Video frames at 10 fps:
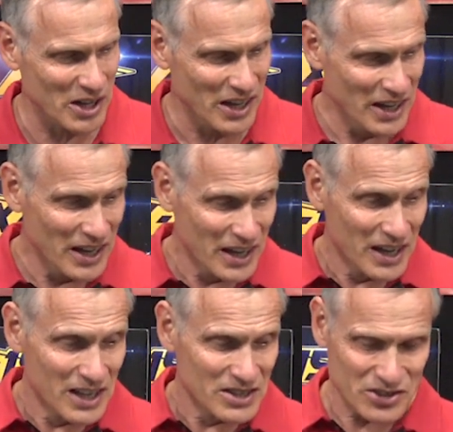it.
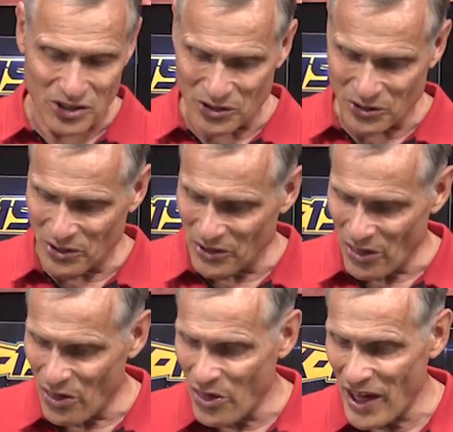So
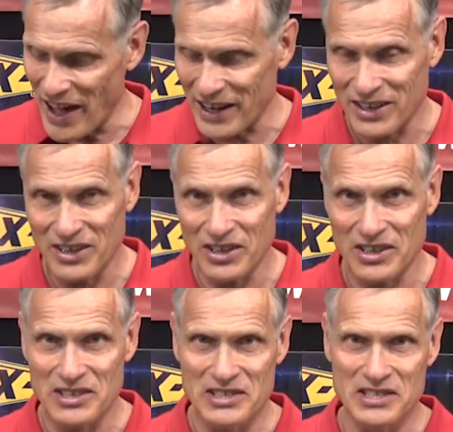that
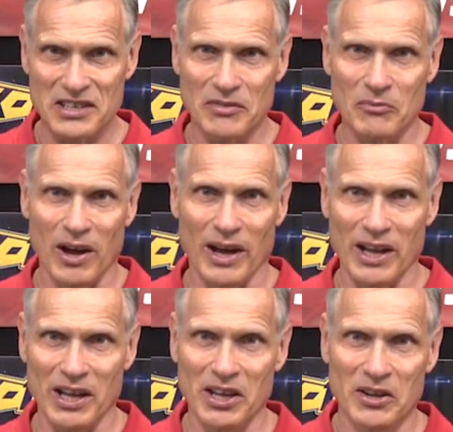is
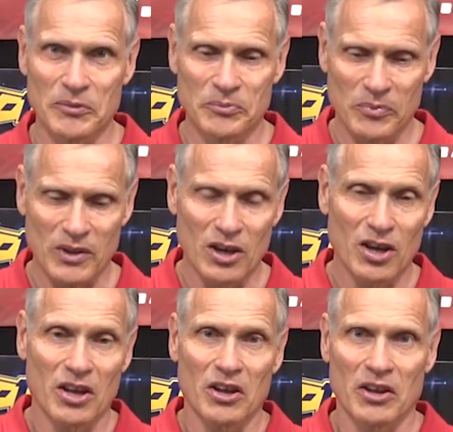my
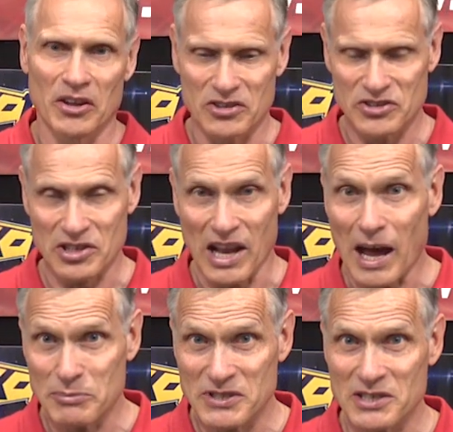
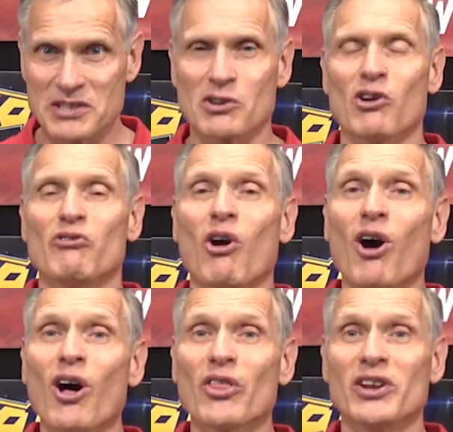synopsis of
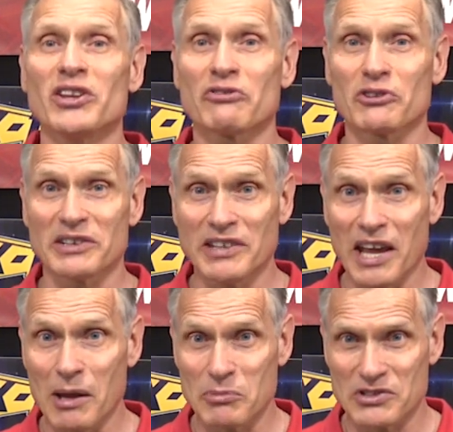all the different
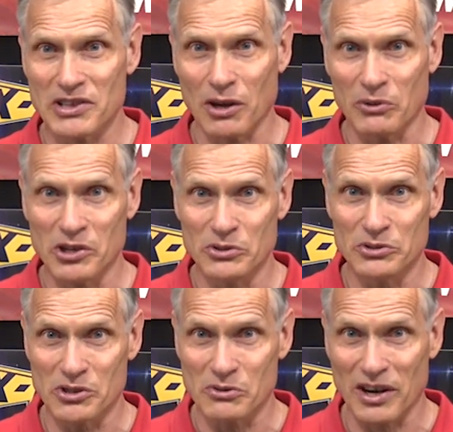tapes that we
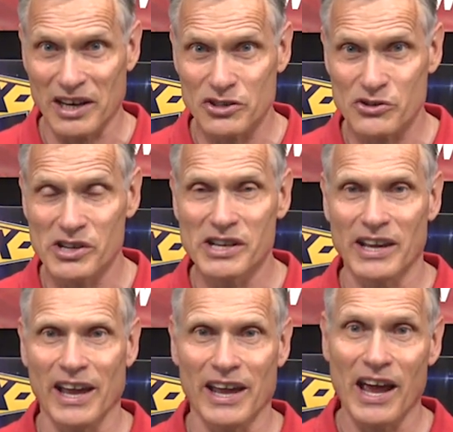use in
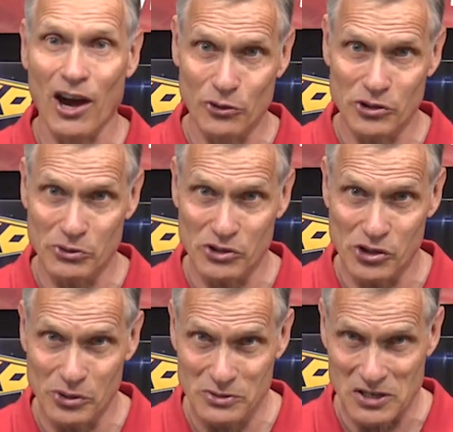rocketry and how you would
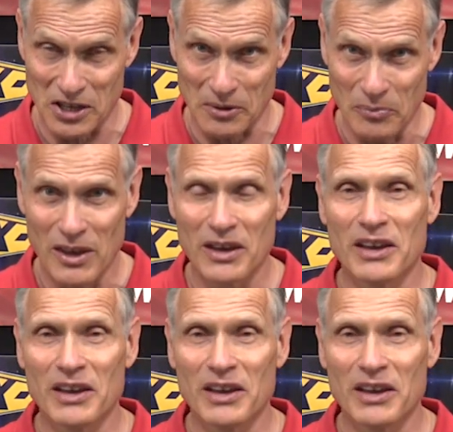use them.